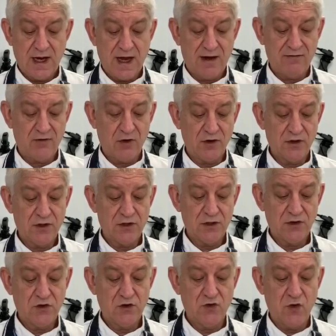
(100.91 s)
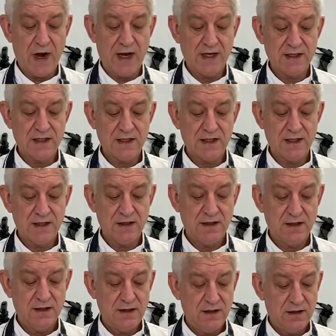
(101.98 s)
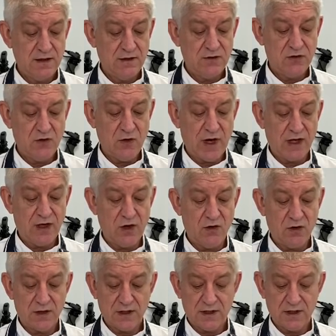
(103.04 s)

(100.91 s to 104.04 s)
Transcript: I've got 2 eggs, 2 egg yolk.